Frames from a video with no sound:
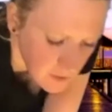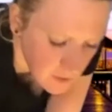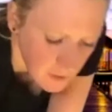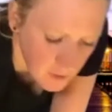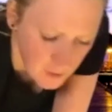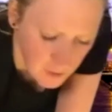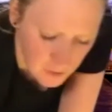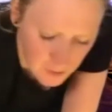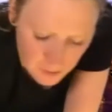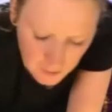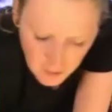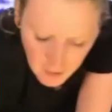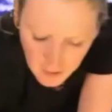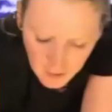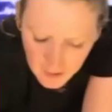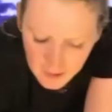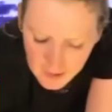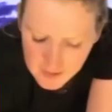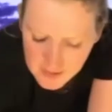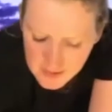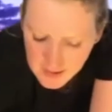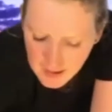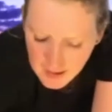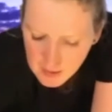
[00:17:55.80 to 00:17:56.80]

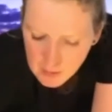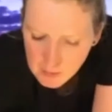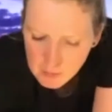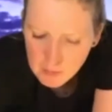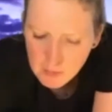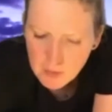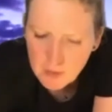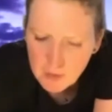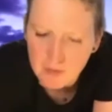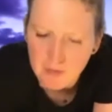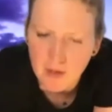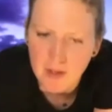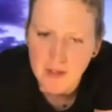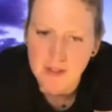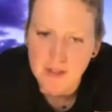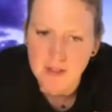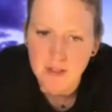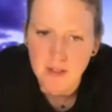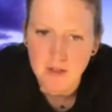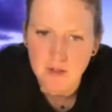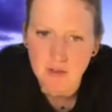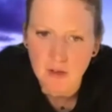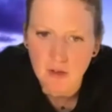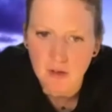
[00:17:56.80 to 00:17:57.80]
Okay, downward
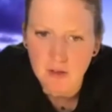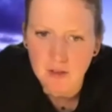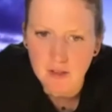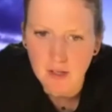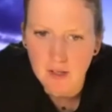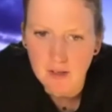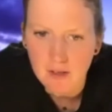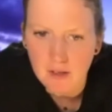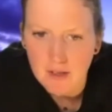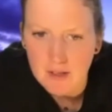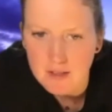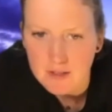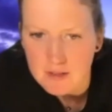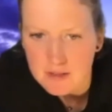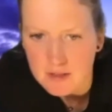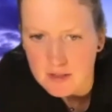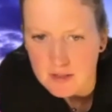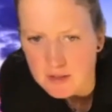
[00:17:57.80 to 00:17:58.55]
facing dog now, ladies.